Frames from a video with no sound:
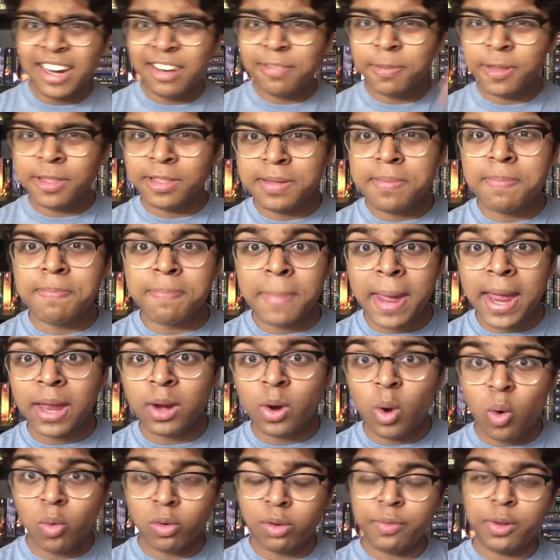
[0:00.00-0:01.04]
has been the main
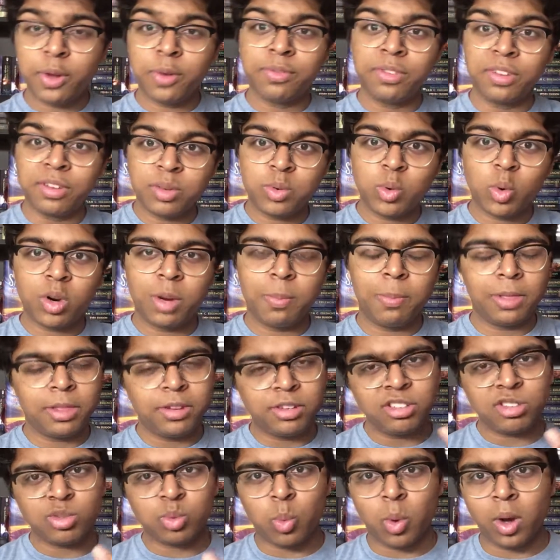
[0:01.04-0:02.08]
overview of the story, but
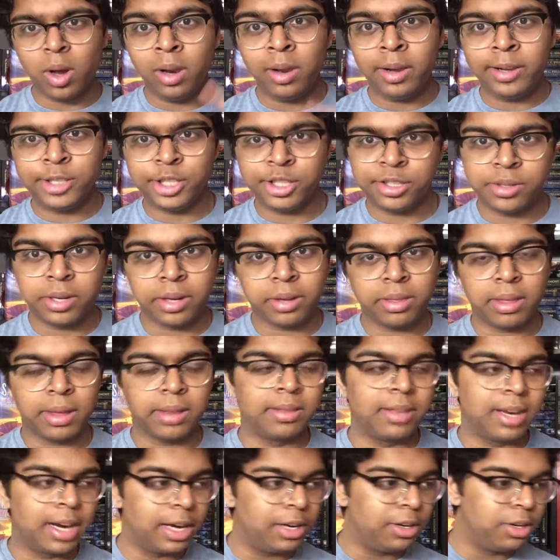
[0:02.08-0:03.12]
there's one logistic thing
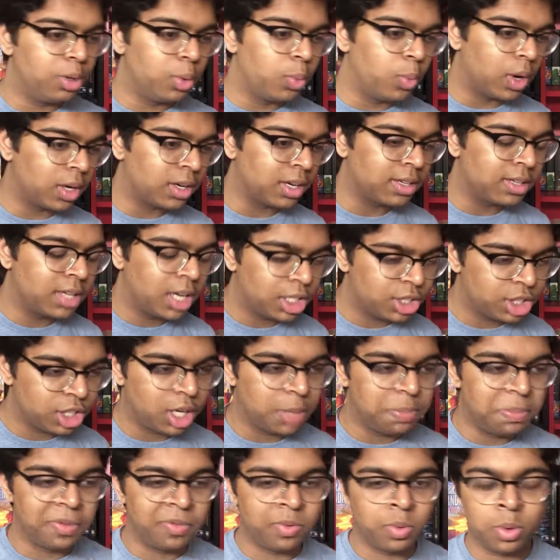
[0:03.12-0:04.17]
that I do want to touch
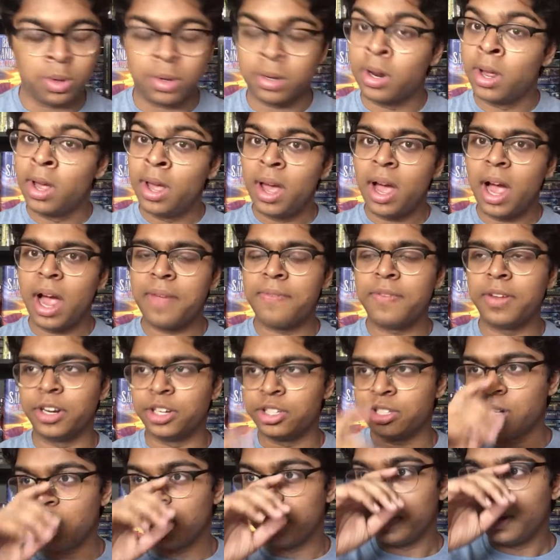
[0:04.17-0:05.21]
on before I
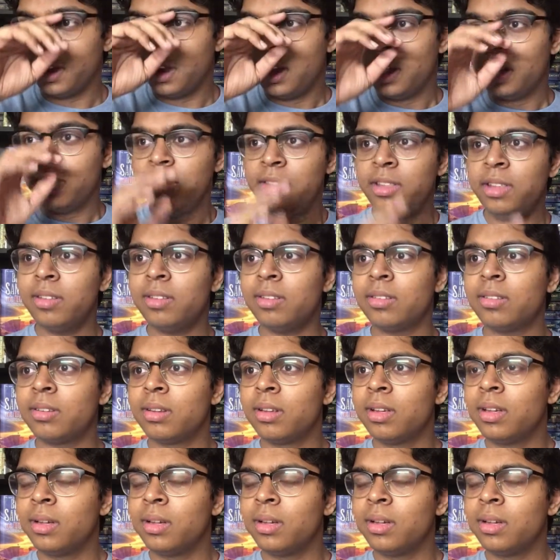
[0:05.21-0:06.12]
finish up. This